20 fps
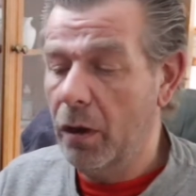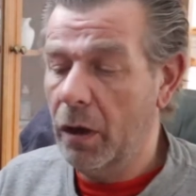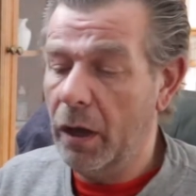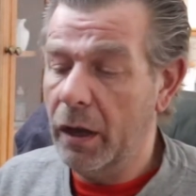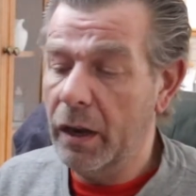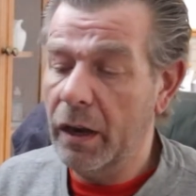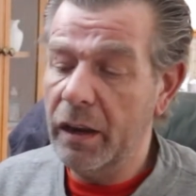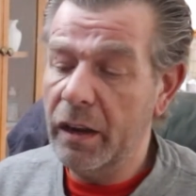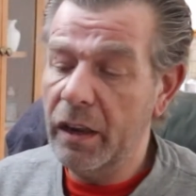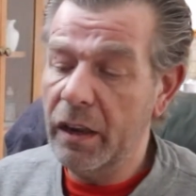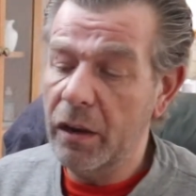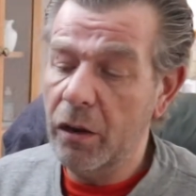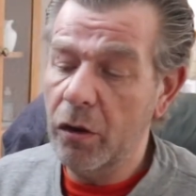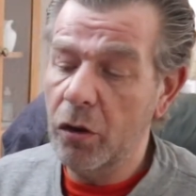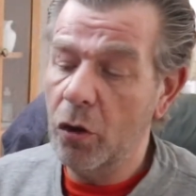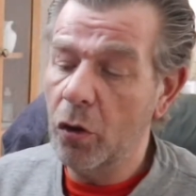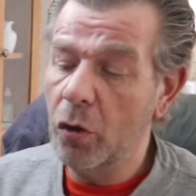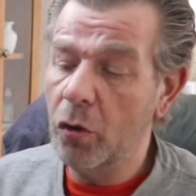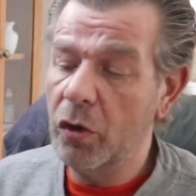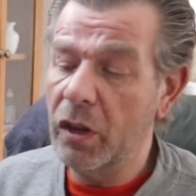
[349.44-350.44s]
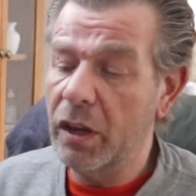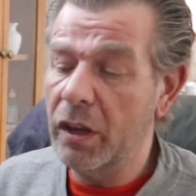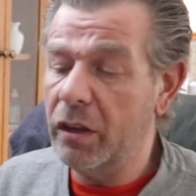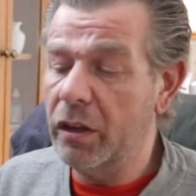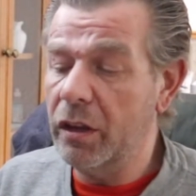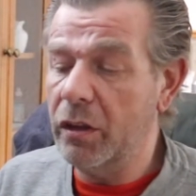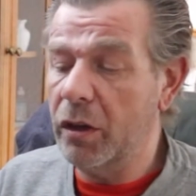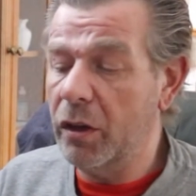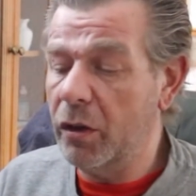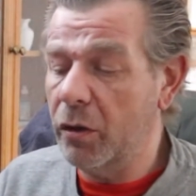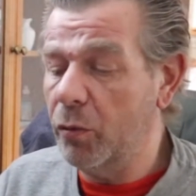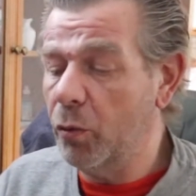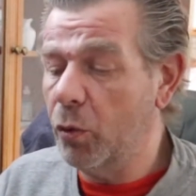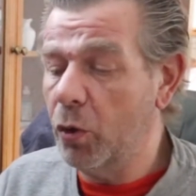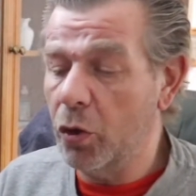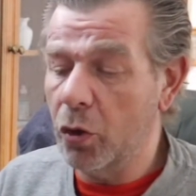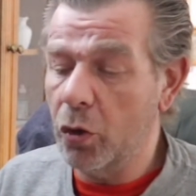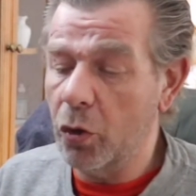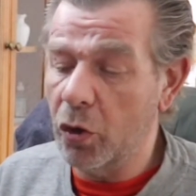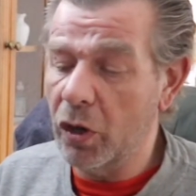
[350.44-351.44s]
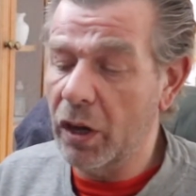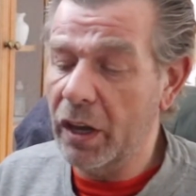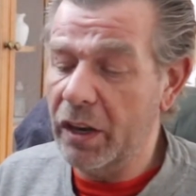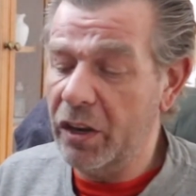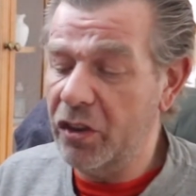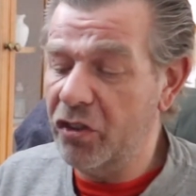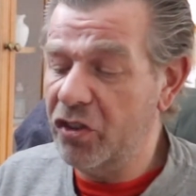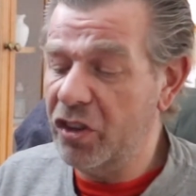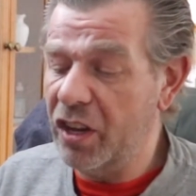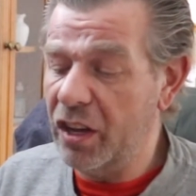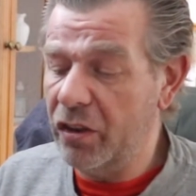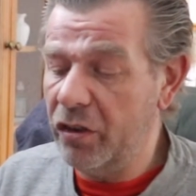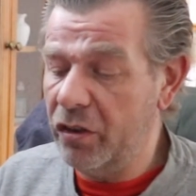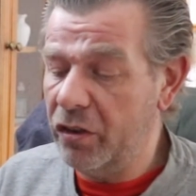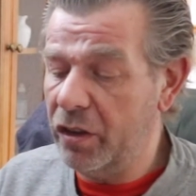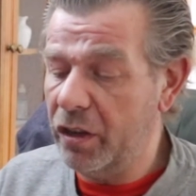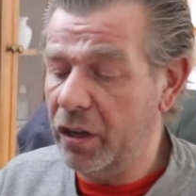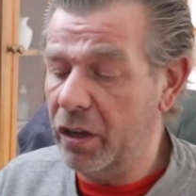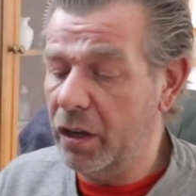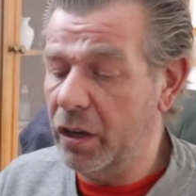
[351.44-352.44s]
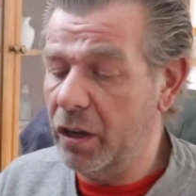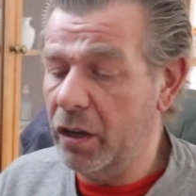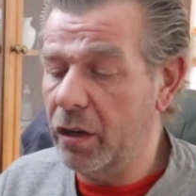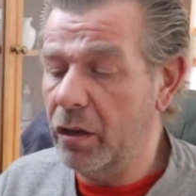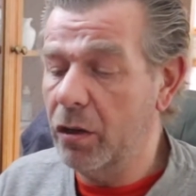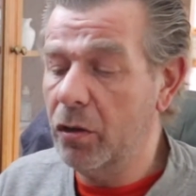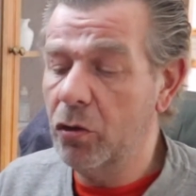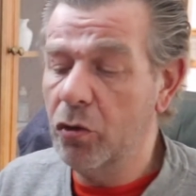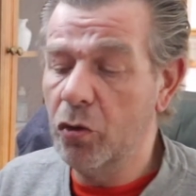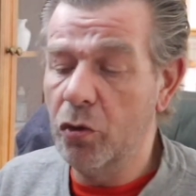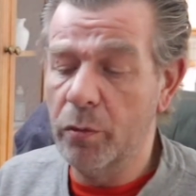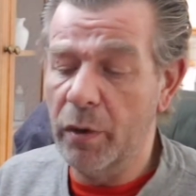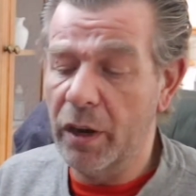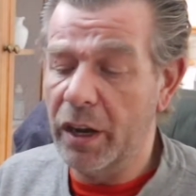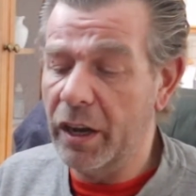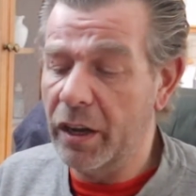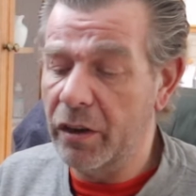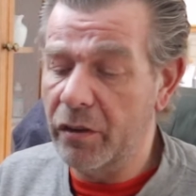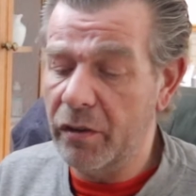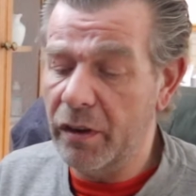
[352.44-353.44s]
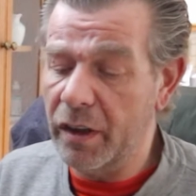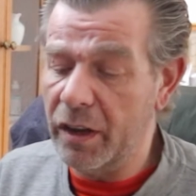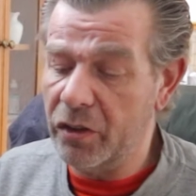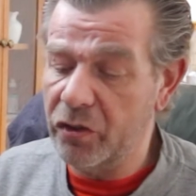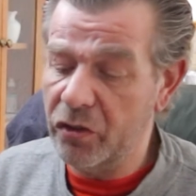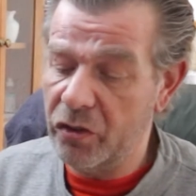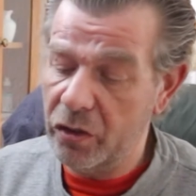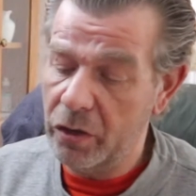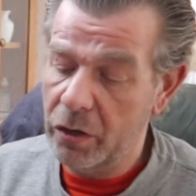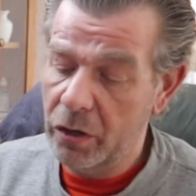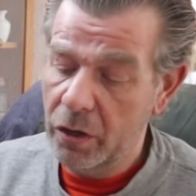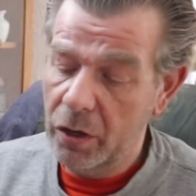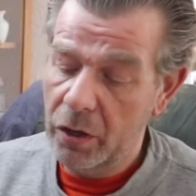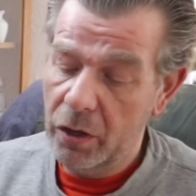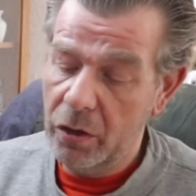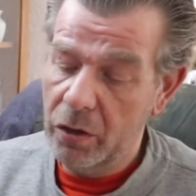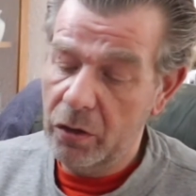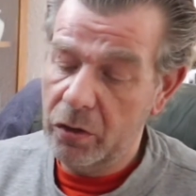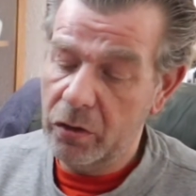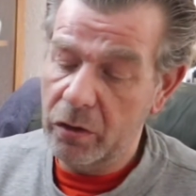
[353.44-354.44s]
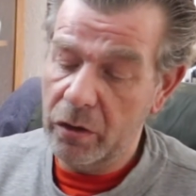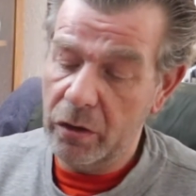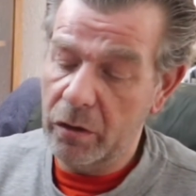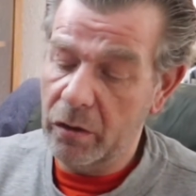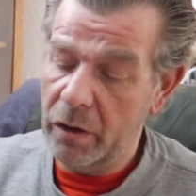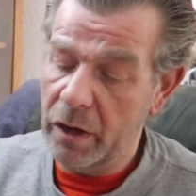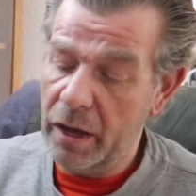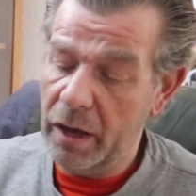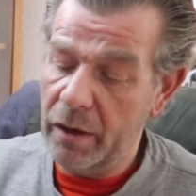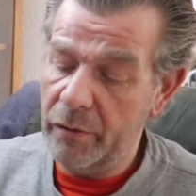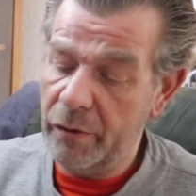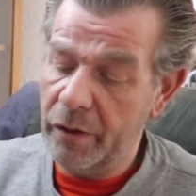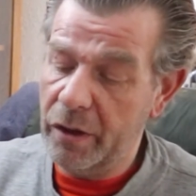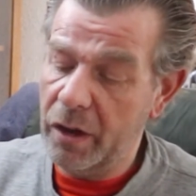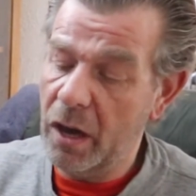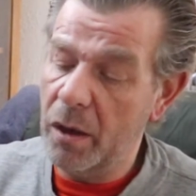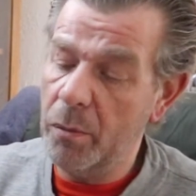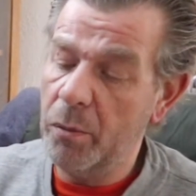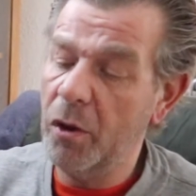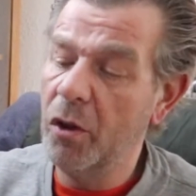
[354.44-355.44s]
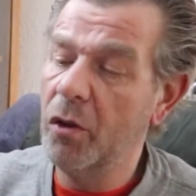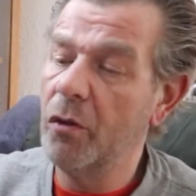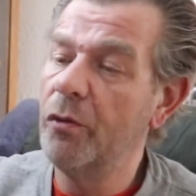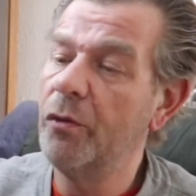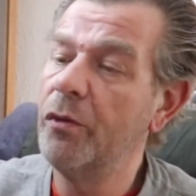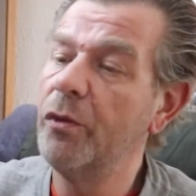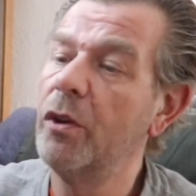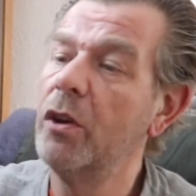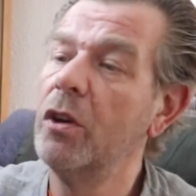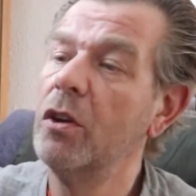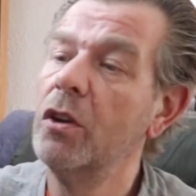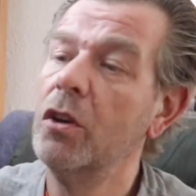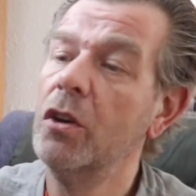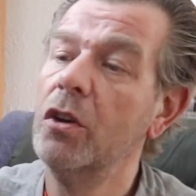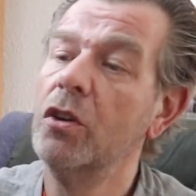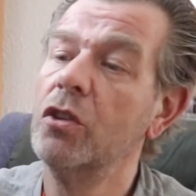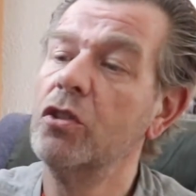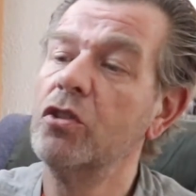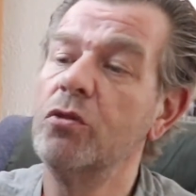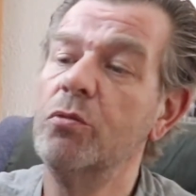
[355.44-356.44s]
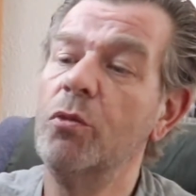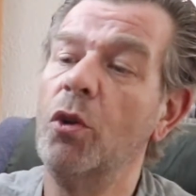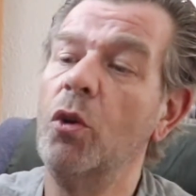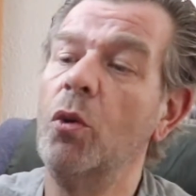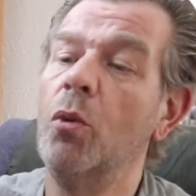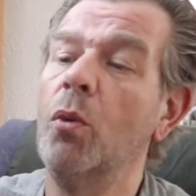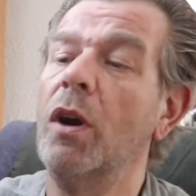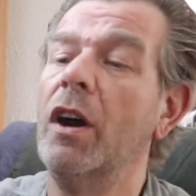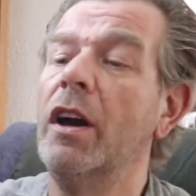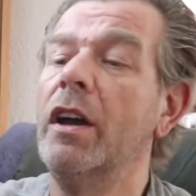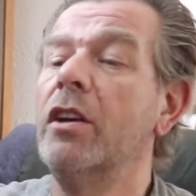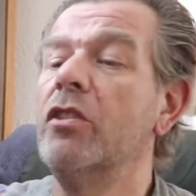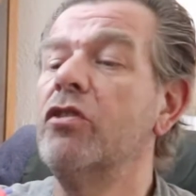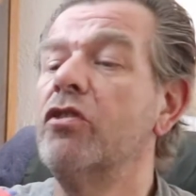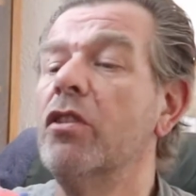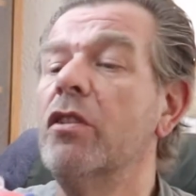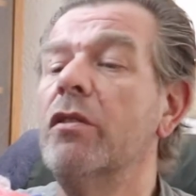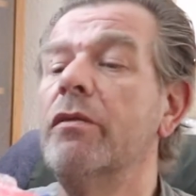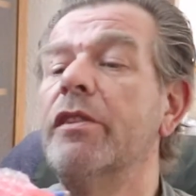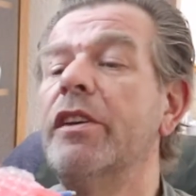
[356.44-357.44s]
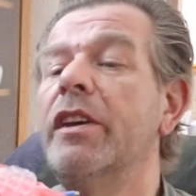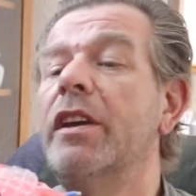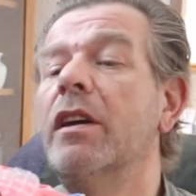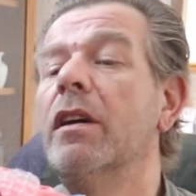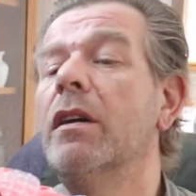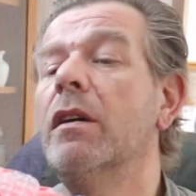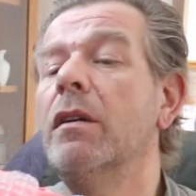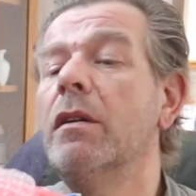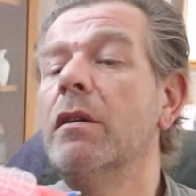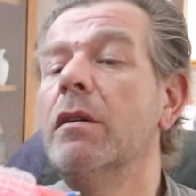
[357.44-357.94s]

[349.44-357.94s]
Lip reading: And I didn't know that they were already sent to my address. So I have a couple of small wires over here.